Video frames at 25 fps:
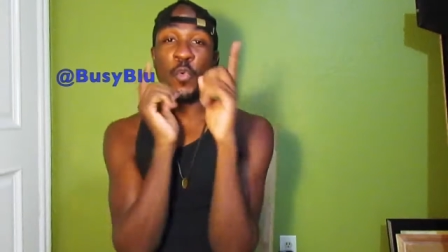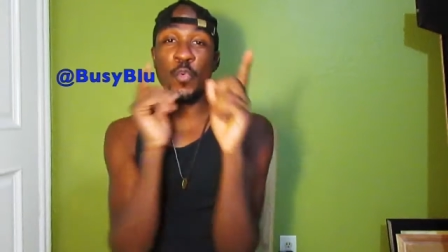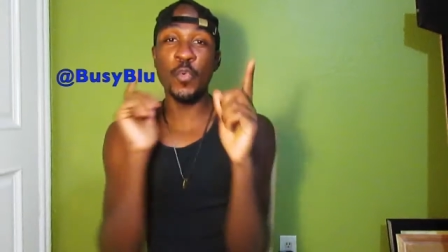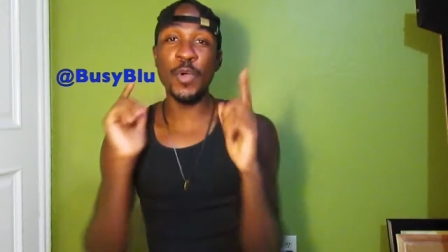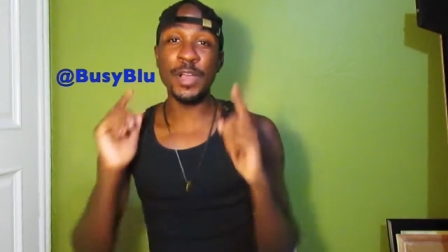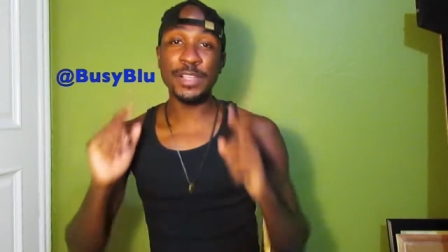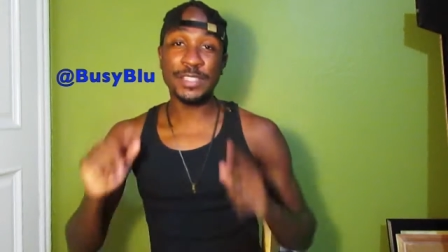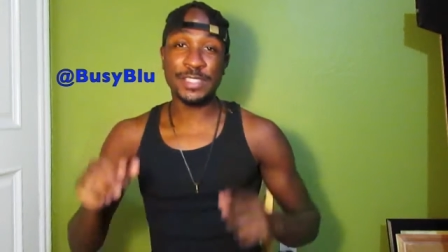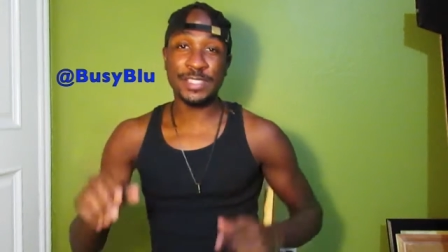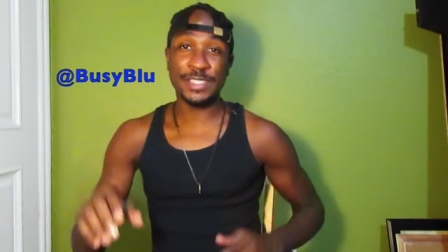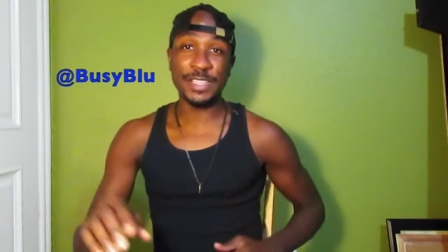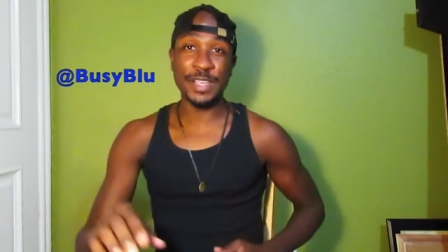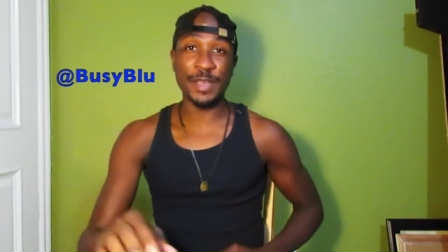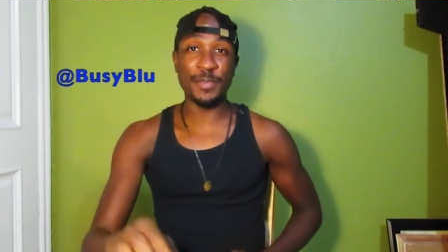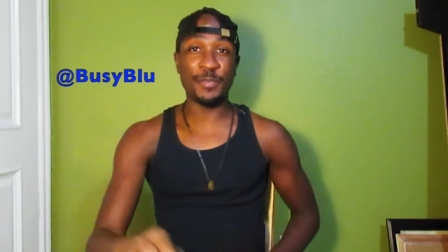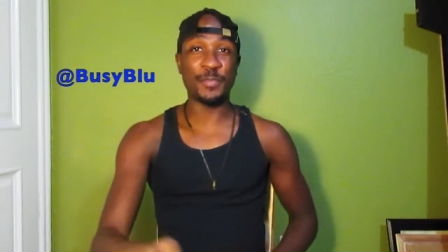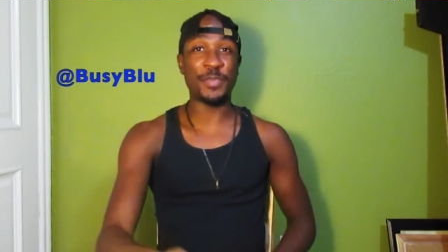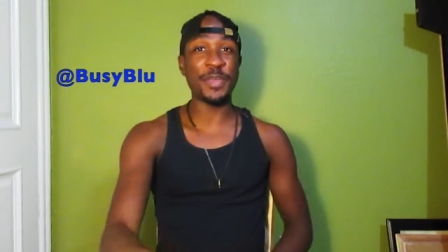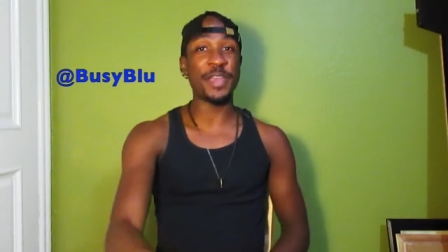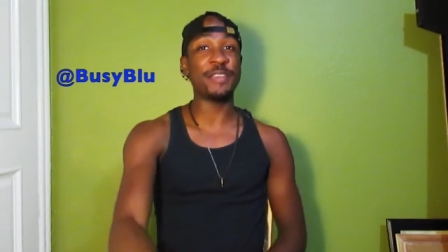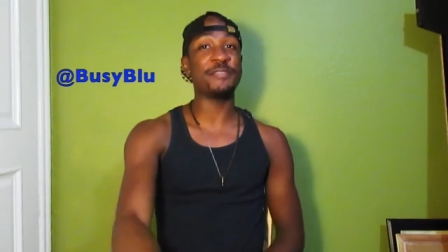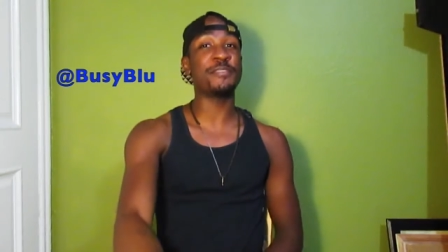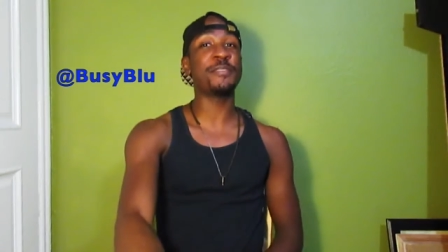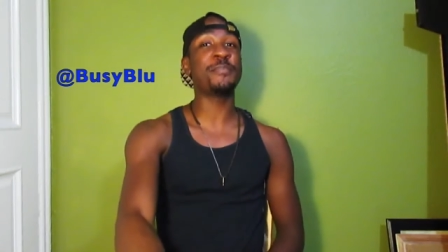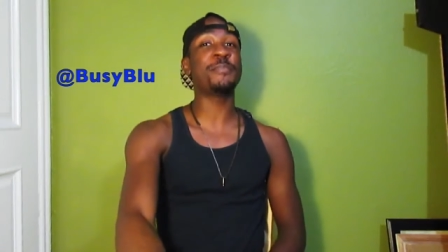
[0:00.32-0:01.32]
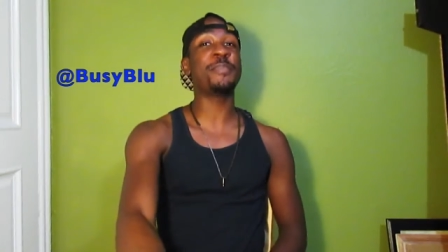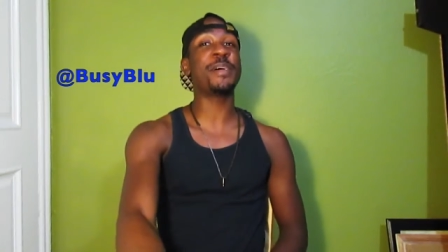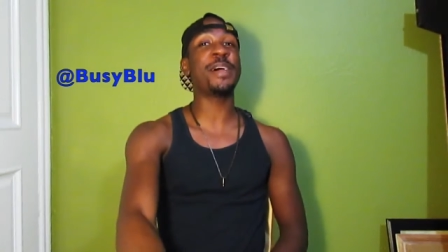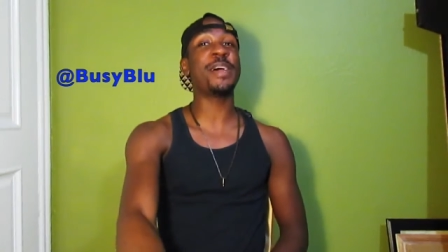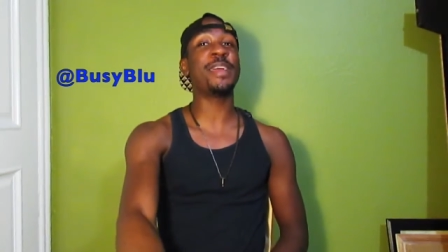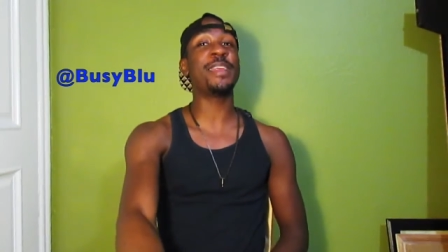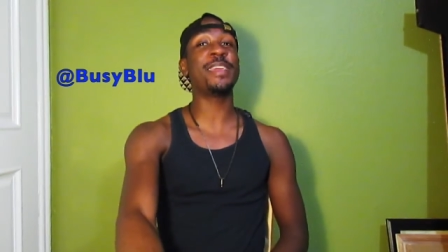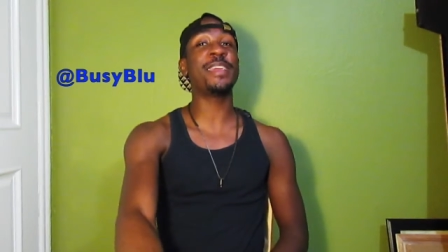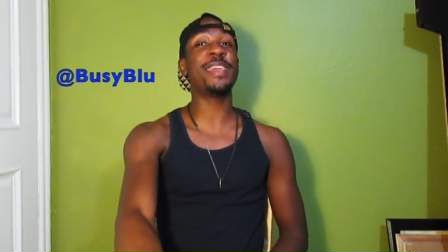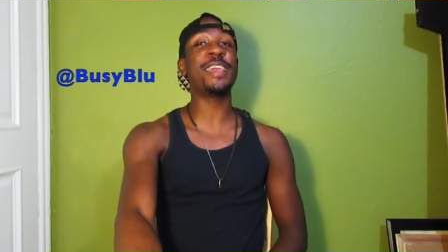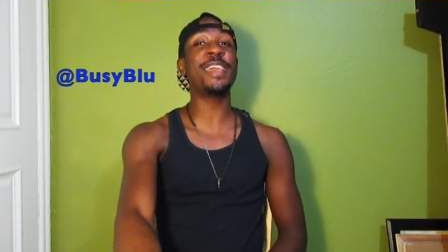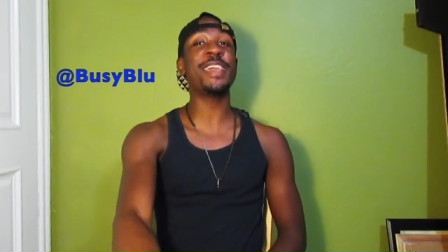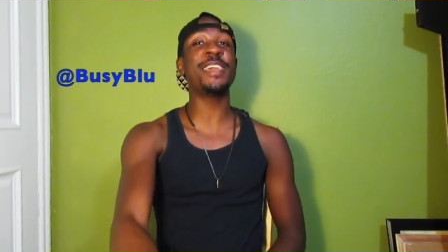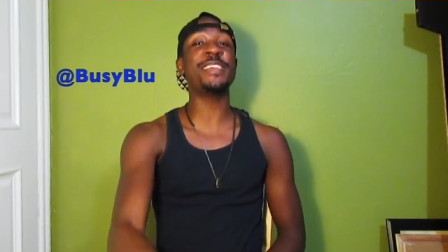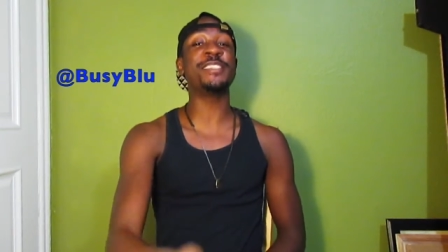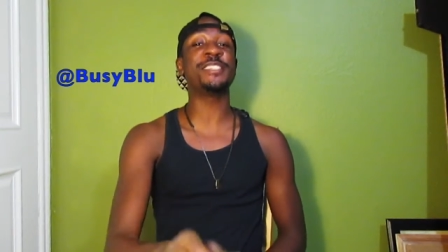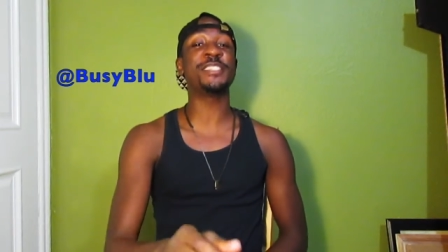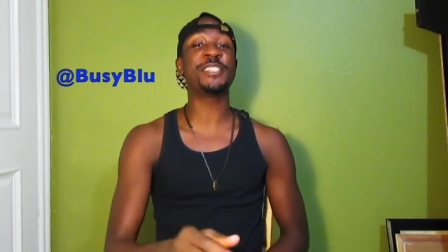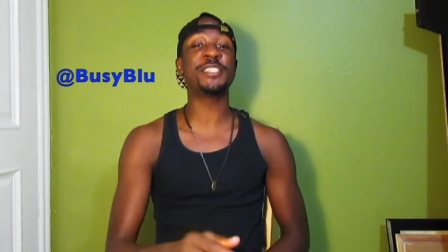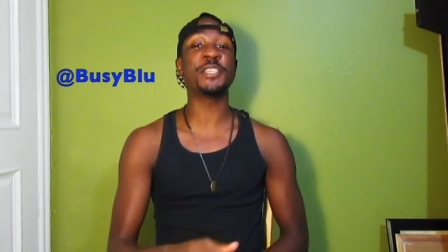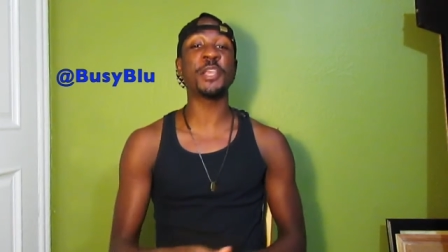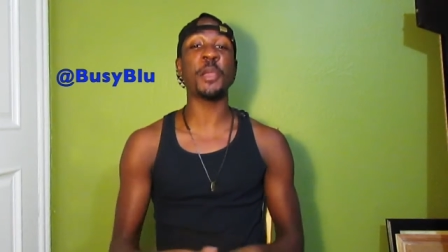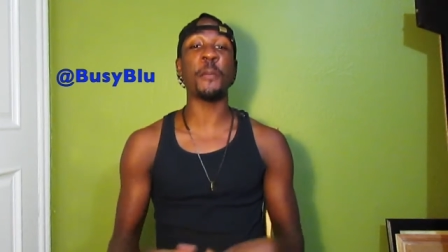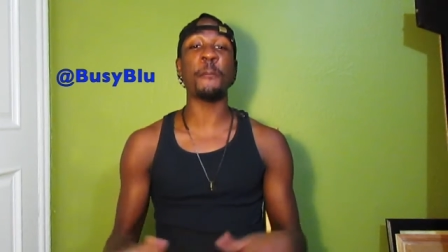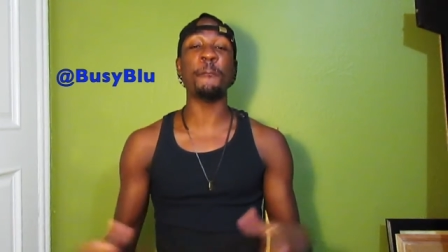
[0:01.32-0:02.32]
What's up, everybody?
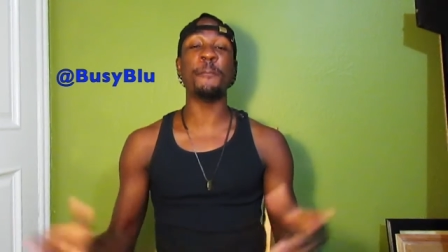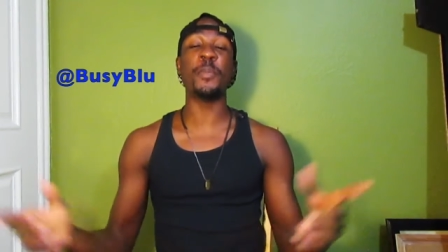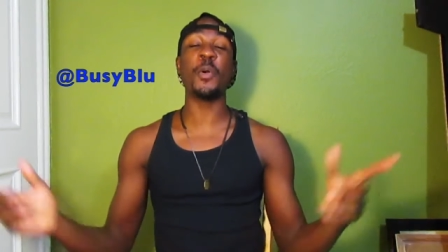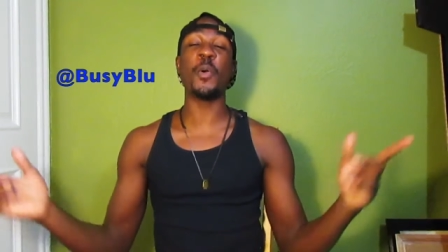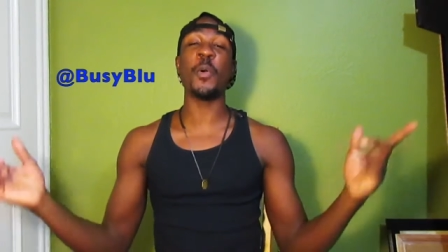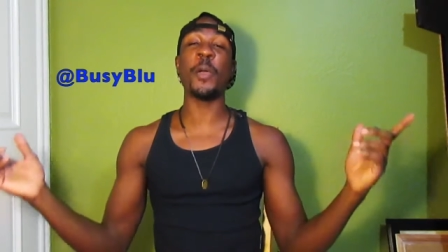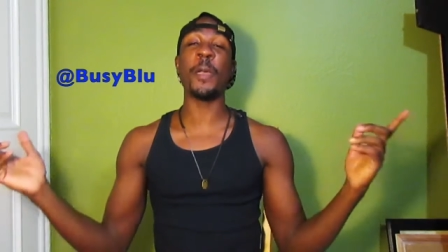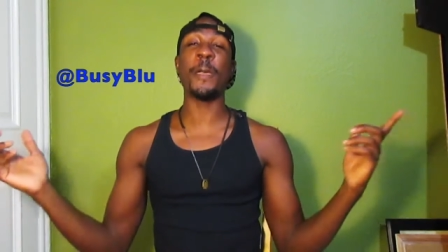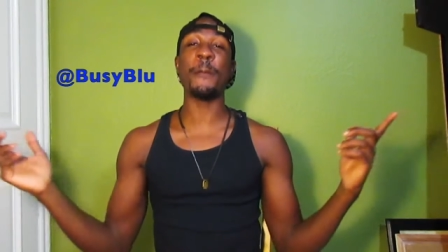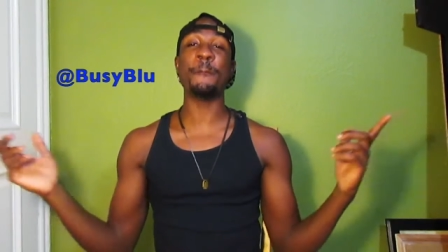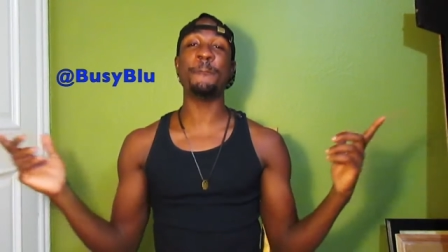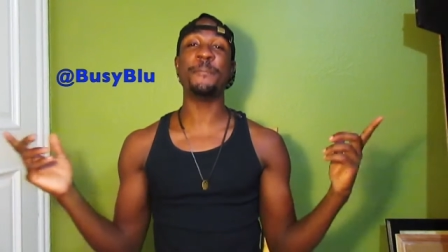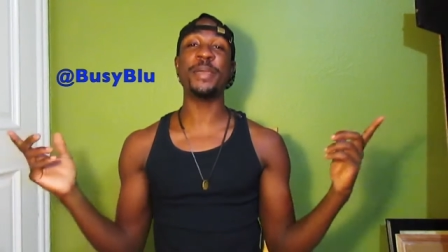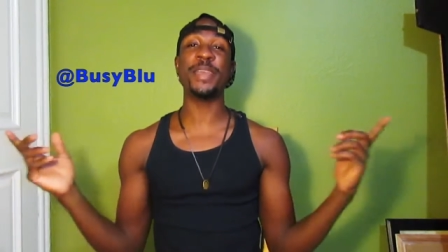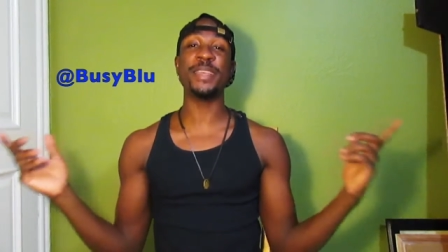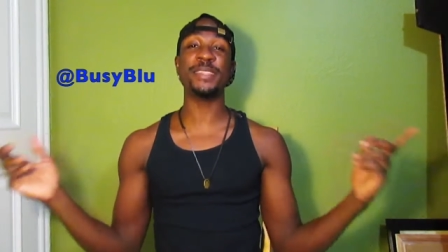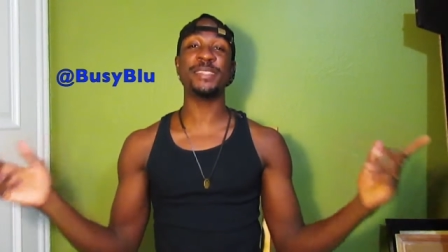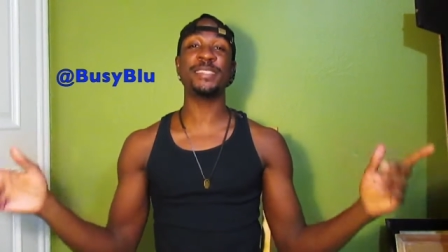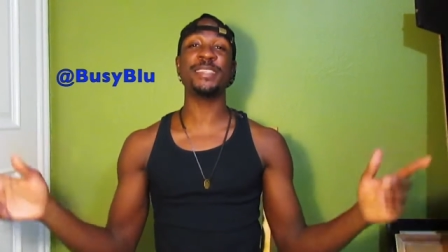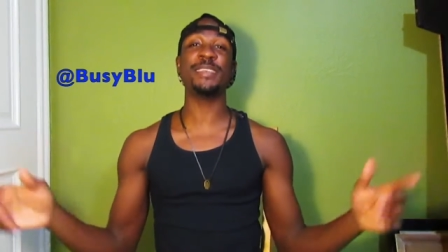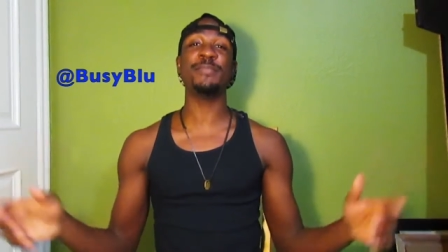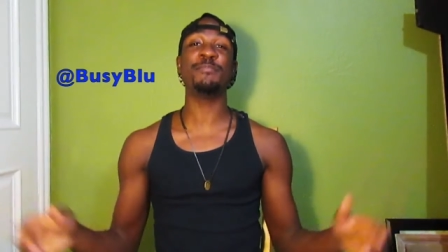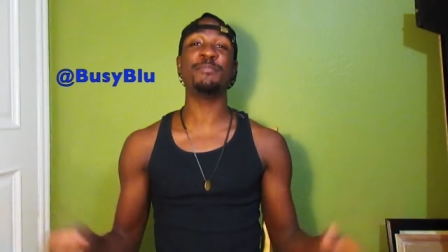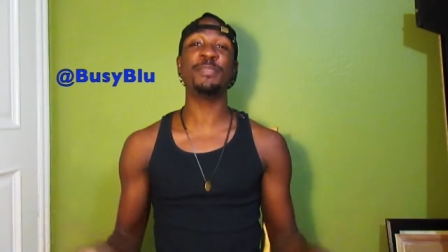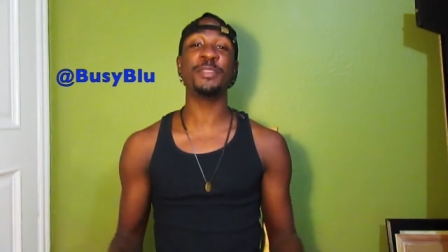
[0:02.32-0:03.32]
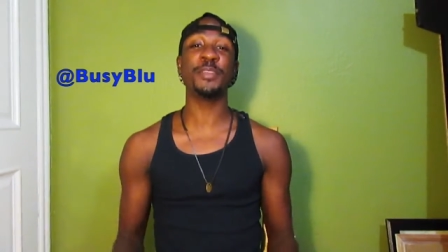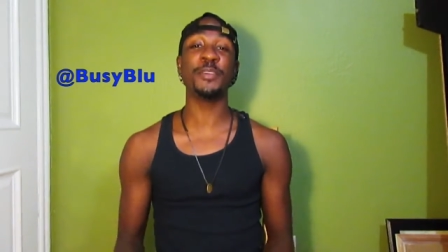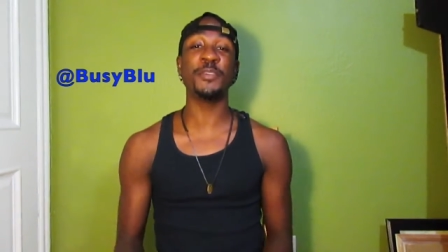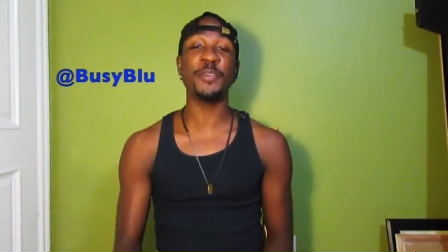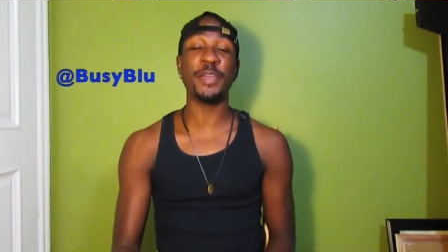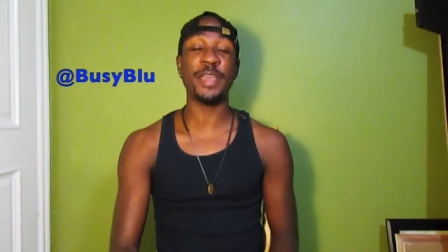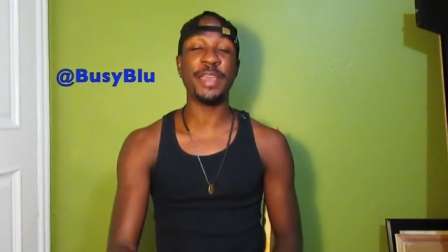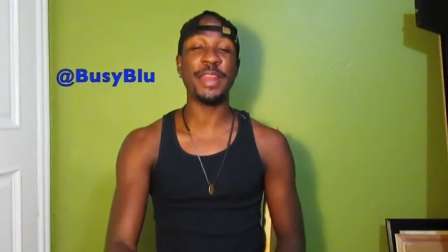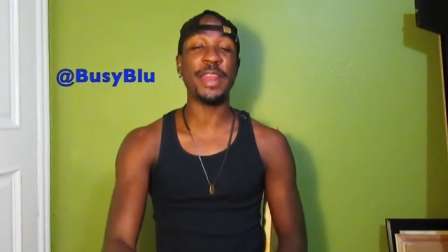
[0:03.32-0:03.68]
It's your boy Busy Blue,